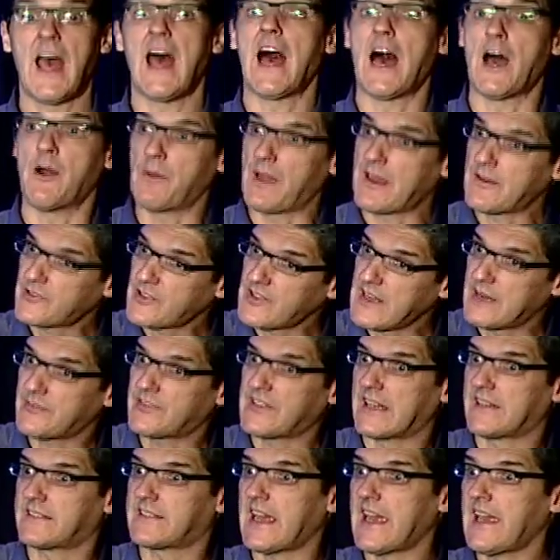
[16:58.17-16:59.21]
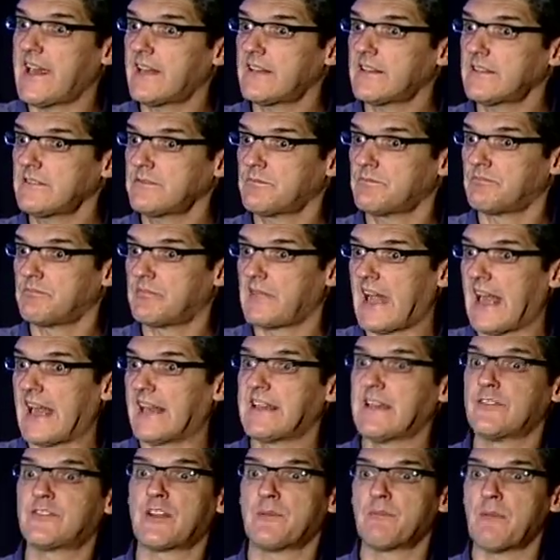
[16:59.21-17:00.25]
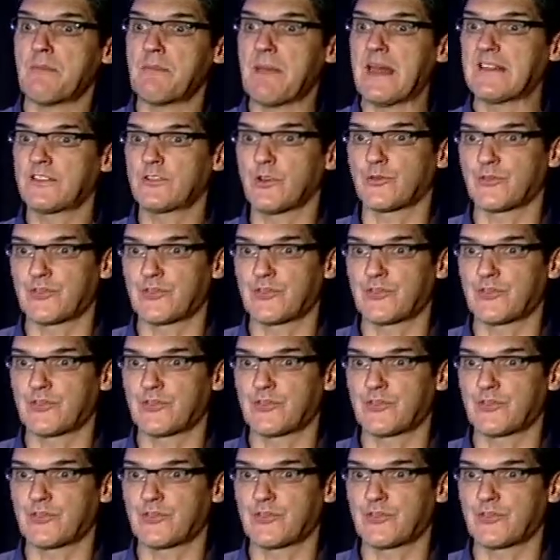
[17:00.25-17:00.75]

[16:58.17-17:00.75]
However, if they're there, and if the Memento